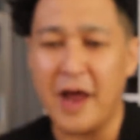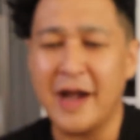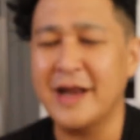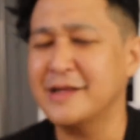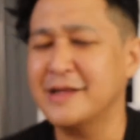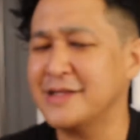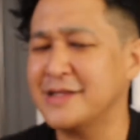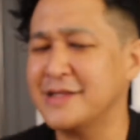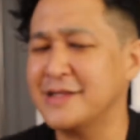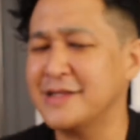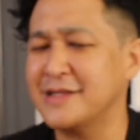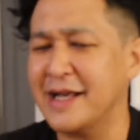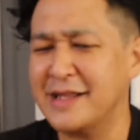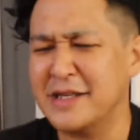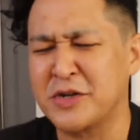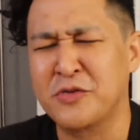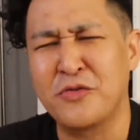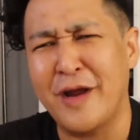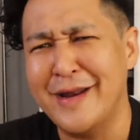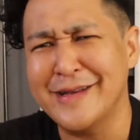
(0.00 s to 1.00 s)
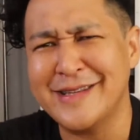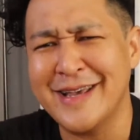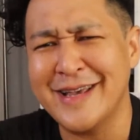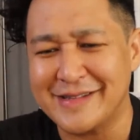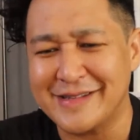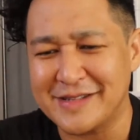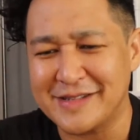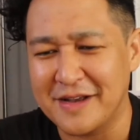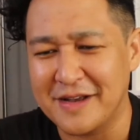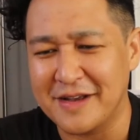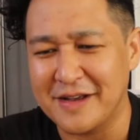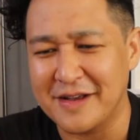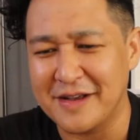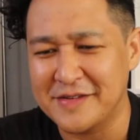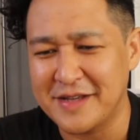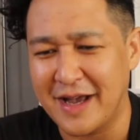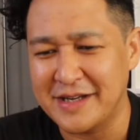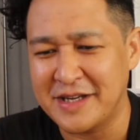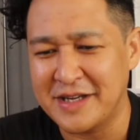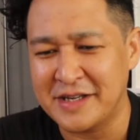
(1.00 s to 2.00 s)
it. And it's like this greatest hits of
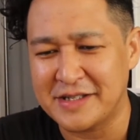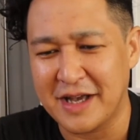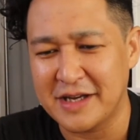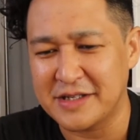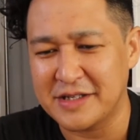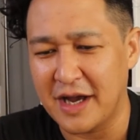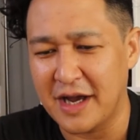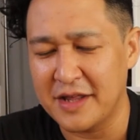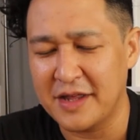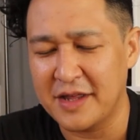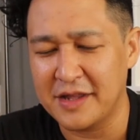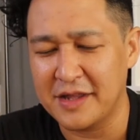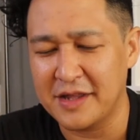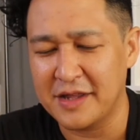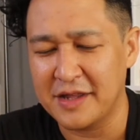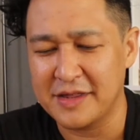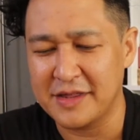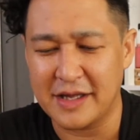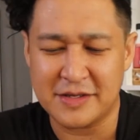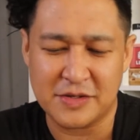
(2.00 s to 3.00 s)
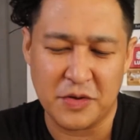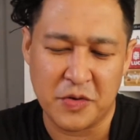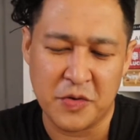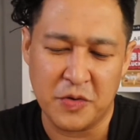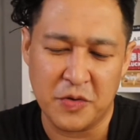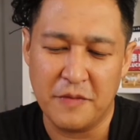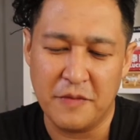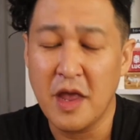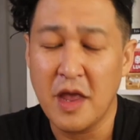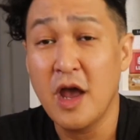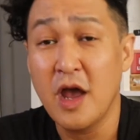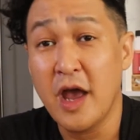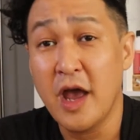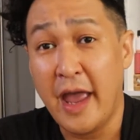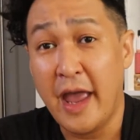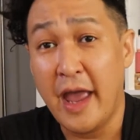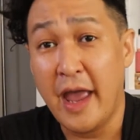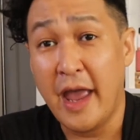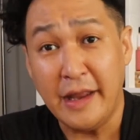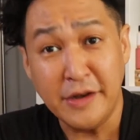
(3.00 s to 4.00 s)
Sashi and Sashi. I think that's so cool.
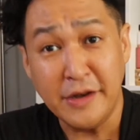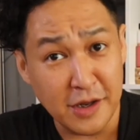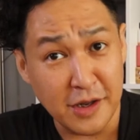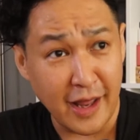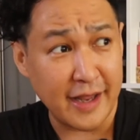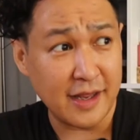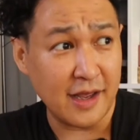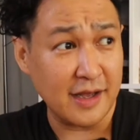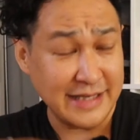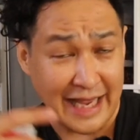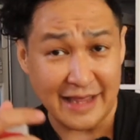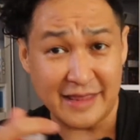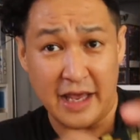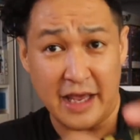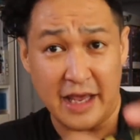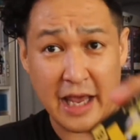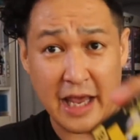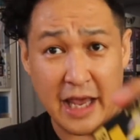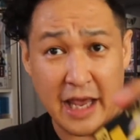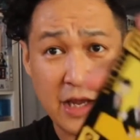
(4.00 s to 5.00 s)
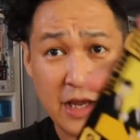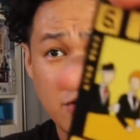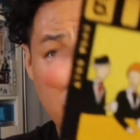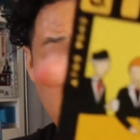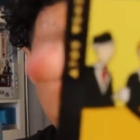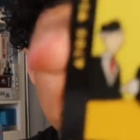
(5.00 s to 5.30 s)
Do you like Take the Acorn, the